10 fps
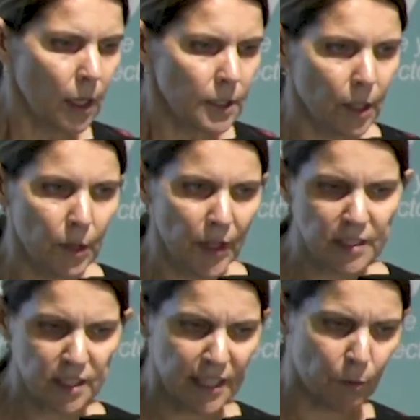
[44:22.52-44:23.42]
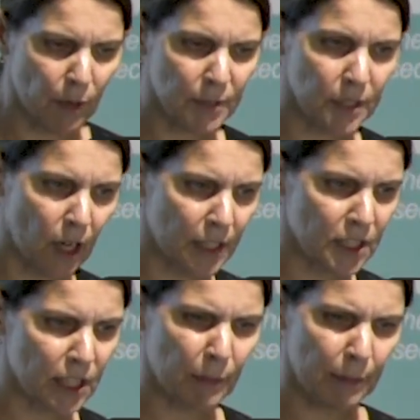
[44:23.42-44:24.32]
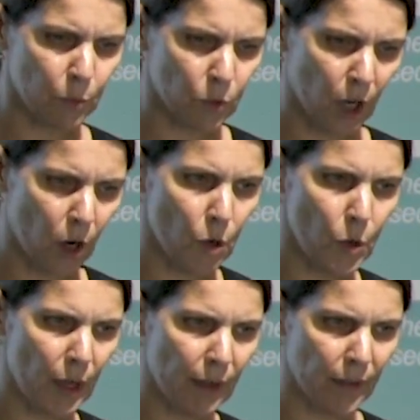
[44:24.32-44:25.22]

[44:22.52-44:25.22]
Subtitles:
So that's just our website, just to let people know